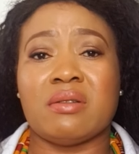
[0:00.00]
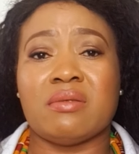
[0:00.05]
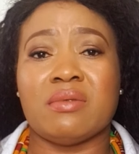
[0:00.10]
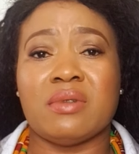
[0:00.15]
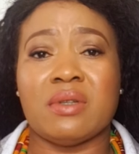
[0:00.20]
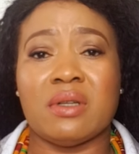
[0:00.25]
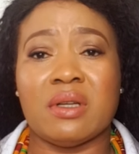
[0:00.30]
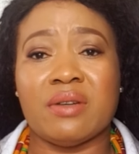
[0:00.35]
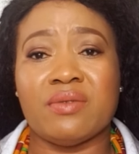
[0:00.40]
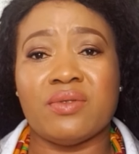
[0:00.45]

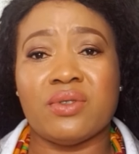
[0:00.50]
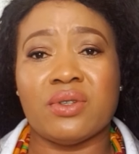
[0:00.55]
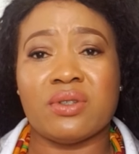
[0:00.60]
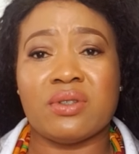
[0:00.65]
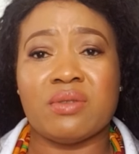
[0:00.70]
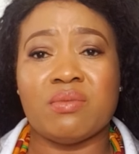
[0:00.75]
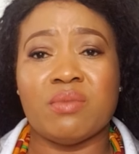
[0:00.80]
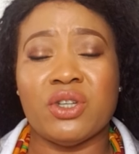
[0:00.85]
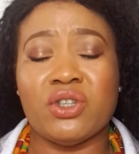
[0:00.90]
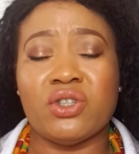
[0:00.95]
you know, I've
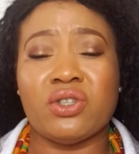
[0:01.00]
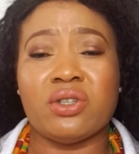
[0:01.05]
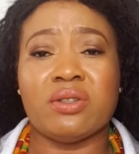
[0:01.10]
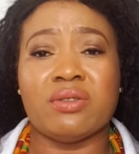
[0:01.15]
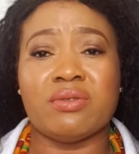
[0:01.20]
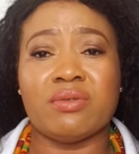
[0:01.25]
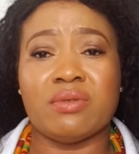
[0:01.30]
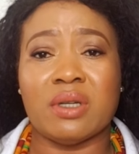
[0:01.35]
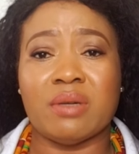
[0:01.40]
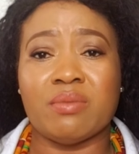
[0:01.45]
just
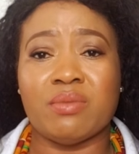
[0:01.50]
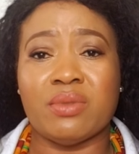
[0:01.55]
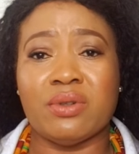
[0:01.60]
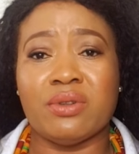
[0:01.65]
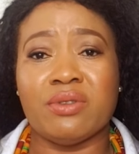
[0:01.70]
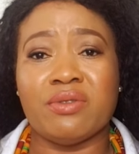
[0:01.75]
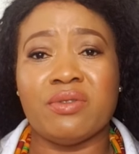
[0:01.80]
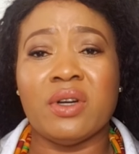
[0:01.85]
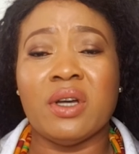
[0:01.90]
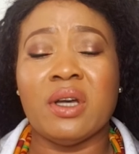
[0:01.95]
mentioned
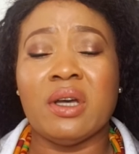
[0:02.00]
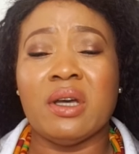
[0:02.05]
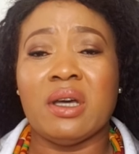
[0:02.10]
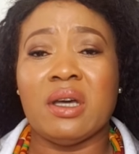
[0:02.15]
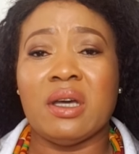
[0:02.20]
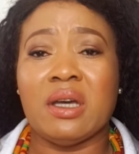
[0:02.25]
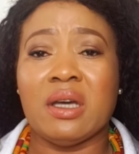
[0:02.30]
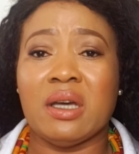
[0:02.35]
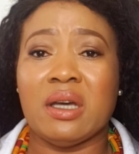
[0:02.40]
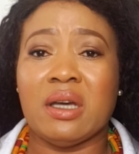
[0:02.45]
above,
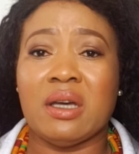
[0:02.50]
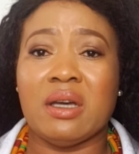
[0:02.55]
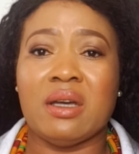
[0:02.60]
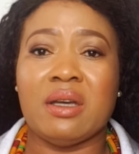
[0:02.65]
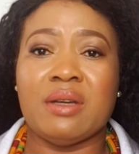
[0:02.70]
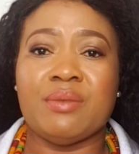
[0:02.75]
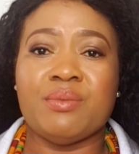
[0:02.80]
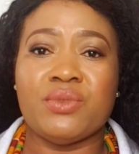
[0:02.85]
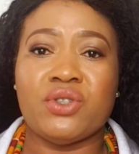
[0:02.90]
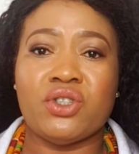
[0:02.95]

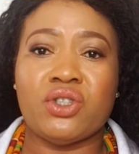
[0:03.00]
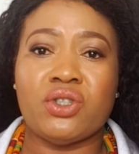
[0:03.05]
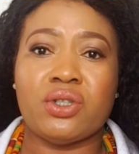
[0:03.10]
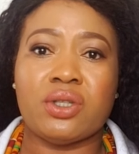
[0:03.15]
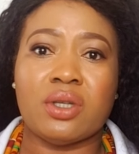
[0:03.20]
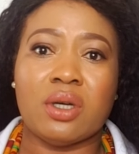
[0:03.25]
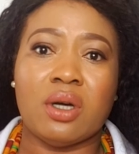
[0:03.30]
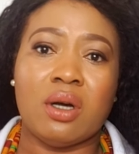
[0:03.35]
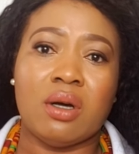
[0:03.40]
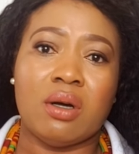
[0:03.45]
and
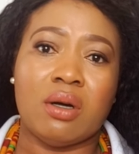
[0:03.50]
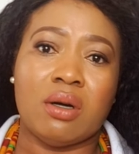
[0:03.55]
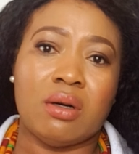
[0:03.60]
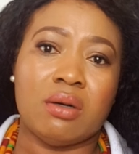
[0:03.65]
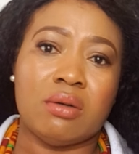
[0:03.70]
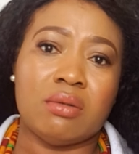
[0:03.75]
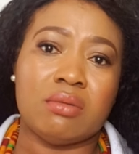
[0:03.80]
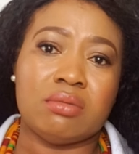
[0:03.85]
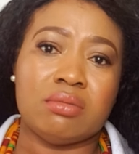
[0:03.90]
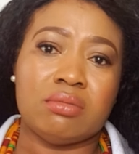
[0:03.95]

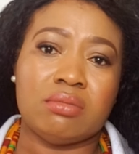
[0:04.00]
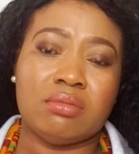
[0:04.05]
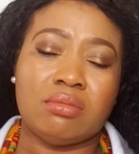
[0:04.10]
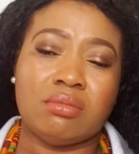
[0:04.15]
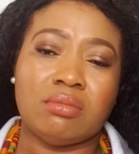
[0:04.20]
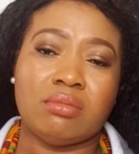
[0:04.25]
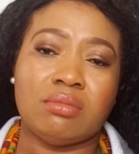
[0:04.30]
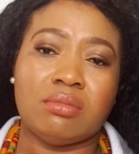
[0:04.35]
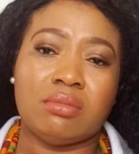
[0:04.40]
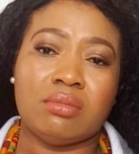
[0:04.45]
sure,
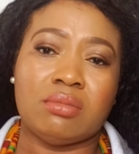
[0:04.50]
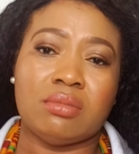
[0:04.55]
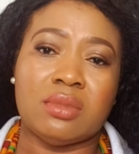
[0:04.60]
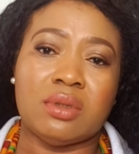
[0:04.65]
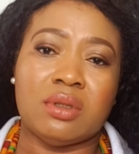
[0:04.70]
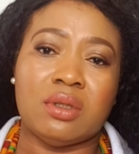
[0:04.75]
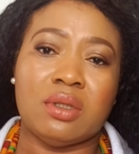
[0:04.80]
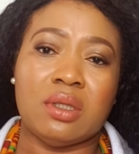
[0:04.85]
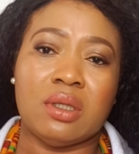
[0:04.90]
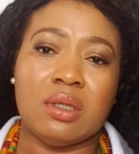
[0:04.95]

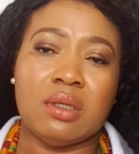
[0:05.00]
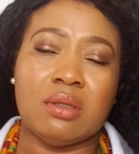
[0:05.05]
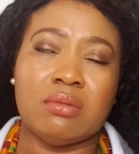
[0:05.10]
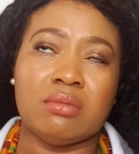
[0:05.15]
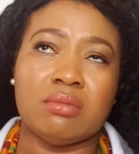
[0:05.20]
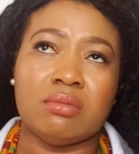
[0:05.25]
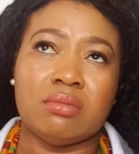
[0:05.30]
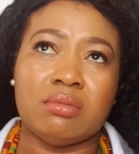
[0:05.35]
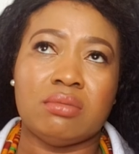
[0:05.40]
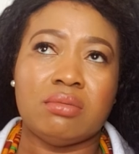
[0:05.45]

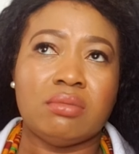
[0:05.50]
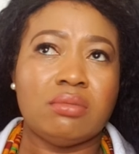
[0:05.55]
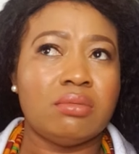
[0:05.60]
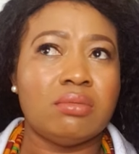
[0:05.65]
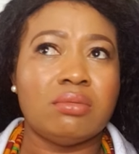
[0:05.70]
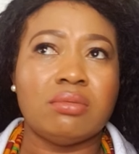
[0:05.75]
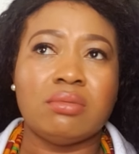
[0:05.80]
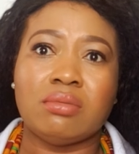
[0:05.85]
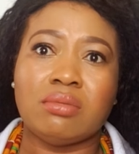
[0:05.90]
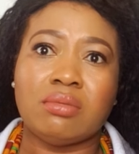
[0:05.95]
within
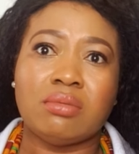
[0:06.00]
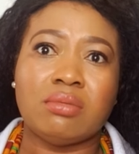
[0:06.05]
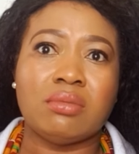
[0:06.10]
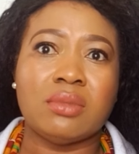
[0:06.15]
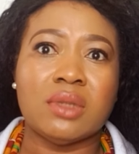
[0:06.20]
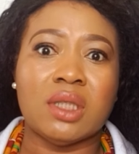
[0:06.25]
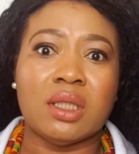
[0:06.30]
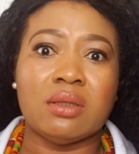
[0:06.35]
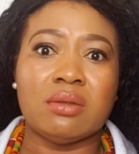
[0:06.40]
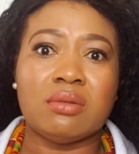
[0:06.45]

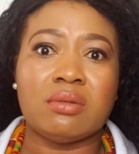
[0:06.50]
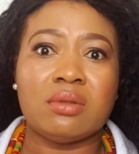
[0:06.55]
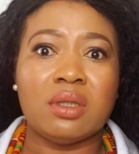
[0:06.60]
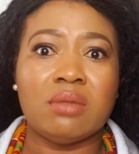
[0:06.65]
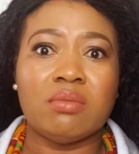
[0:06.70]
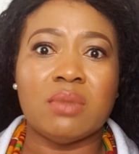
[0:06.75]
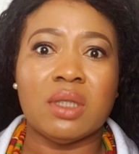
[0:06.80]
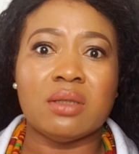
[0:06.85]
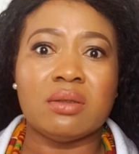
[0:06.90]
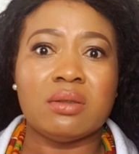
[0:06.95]
3
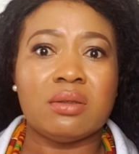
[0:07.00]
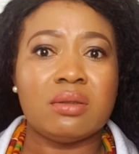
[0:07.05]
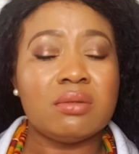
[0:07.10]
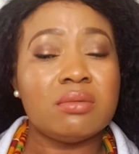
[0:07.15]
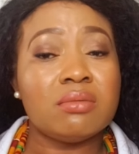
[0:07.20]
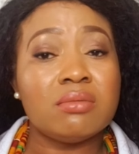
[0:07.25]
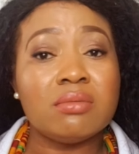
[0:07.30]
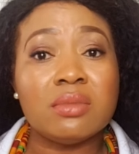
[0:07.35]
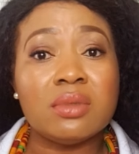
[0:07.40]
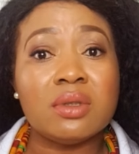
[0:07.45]
months,
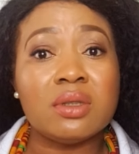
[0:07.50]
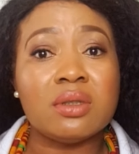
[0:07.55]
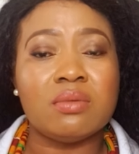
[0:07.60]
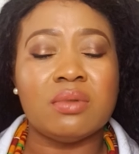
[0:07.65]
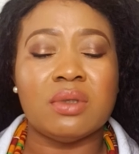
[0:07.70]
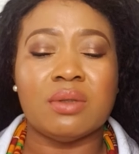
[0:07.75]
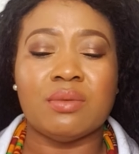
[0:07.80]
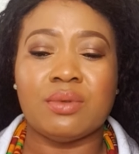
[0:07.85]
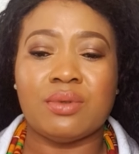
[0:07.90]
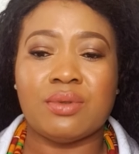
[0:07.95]
you should be
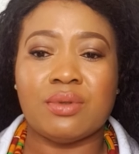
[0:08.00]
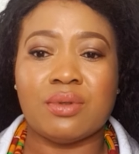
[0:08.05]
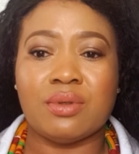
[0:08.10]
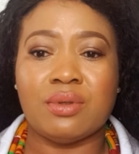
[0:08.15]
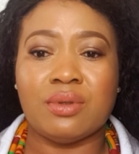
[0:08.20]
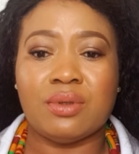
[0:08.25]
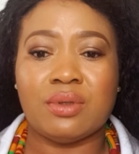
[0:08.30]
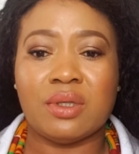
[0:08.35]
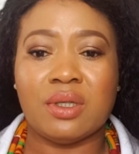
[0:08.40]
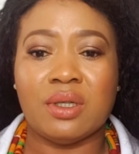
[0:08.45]
able to
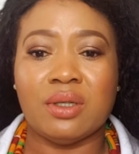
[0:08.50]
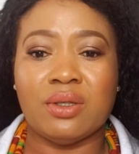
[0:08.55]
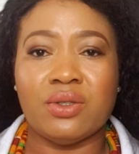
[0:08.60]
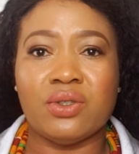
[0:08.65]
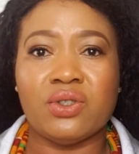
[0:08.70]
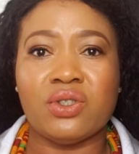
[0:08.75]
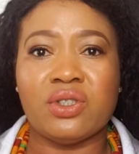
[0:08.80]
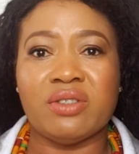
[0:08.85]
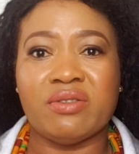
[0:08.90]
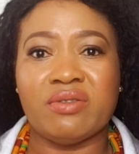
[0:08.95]
see a
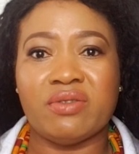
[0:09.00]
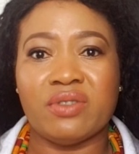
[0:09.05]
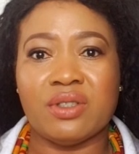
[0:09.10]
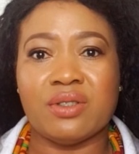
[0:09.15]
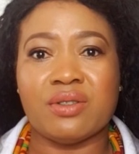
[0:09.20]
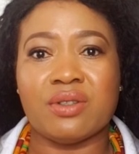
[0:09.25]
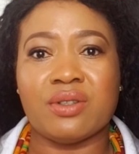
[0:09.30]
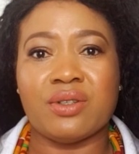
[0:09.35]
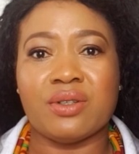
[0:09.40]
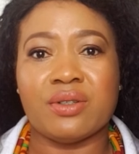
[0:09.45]
huge
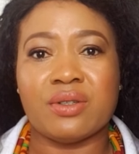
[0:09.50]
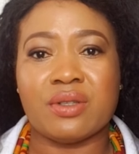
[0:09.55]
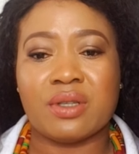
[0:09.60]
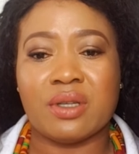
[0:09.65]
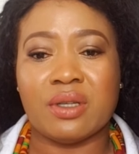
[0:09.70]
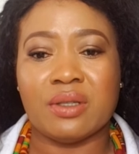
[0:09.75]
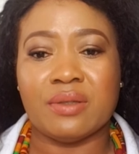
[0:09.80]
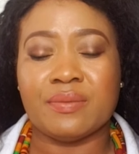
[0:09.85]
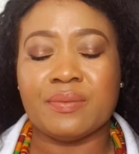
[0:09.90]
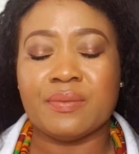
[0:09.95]
difference in your
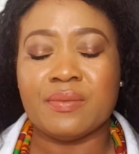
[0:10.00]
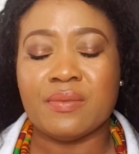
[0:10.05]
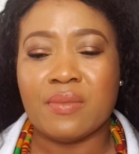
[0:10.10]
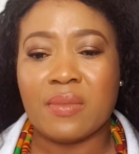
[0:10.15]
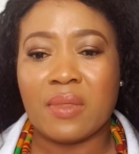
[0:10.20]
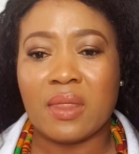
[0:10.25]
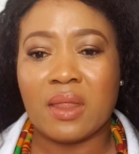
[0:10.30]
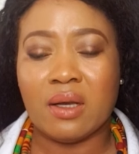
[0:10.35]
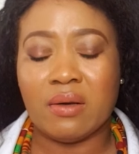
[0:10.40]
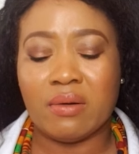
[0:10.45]
skin.
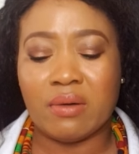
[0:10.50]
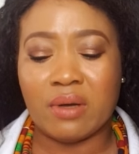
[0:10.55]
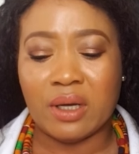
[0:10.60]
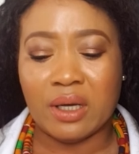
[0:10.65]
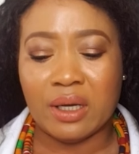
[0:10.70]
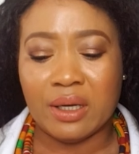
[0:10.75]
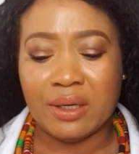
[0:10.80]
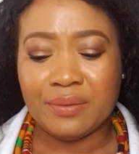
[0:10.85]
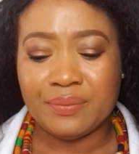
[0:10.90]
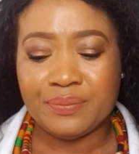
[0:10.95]

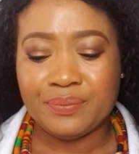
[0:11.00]
Okay,